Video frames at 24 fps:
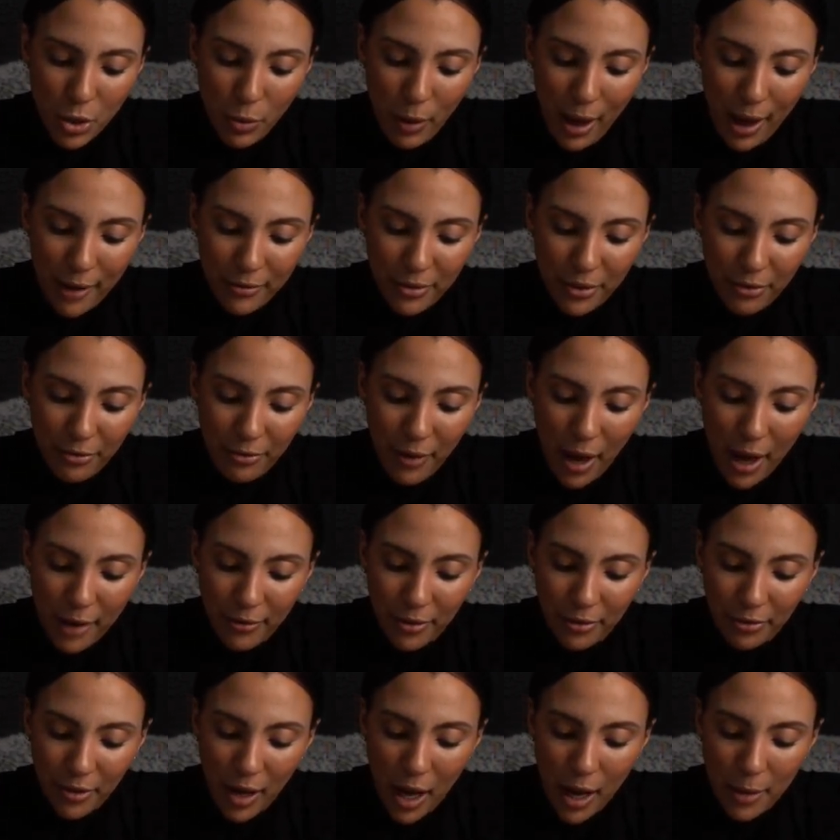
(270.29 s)
You have the Five
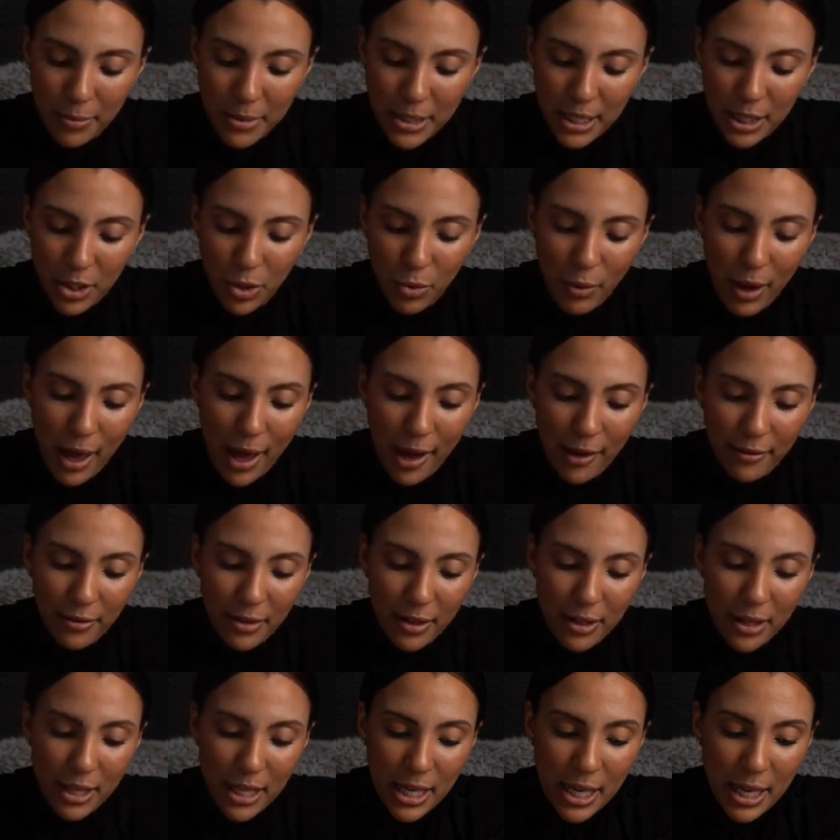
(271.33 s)
of Cups and you
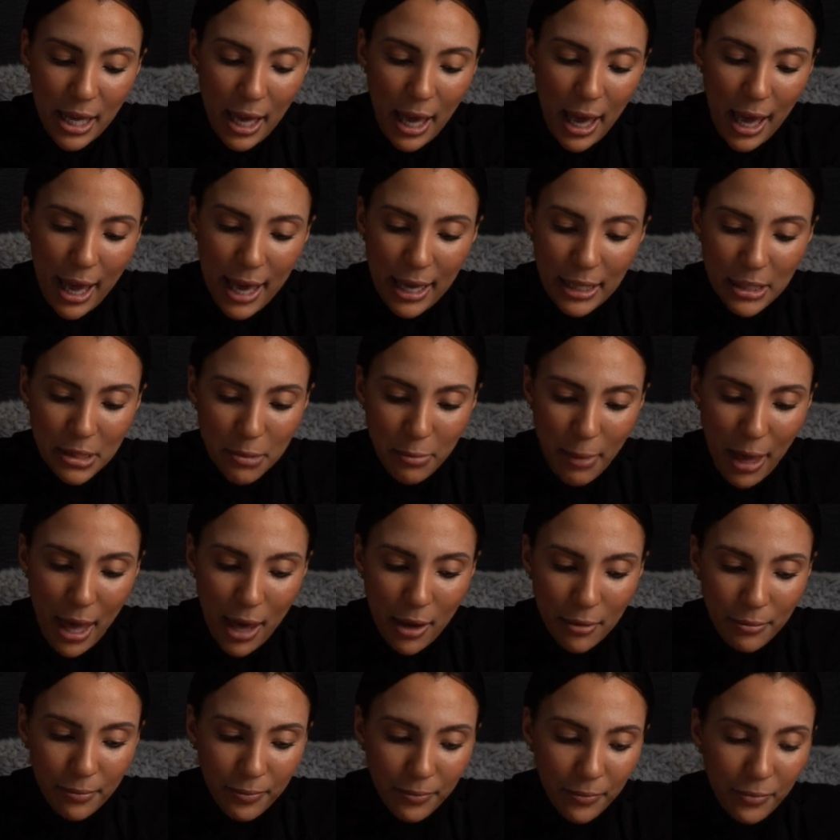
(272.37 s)
have the Hanged
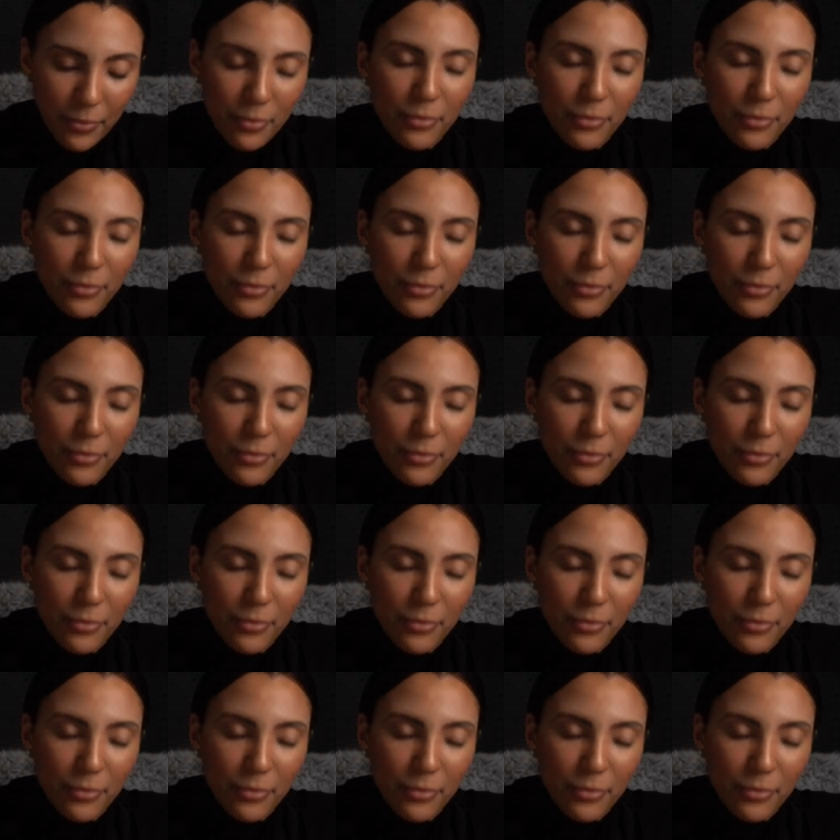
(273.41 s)
Man.